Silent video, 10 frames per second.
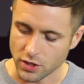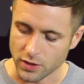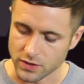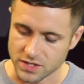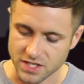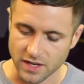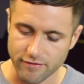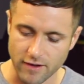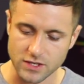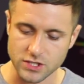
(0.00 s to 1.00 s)
show you the
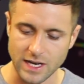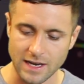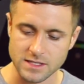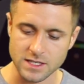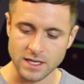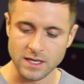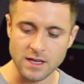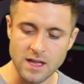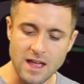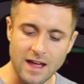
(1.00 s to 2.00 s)
sync functionality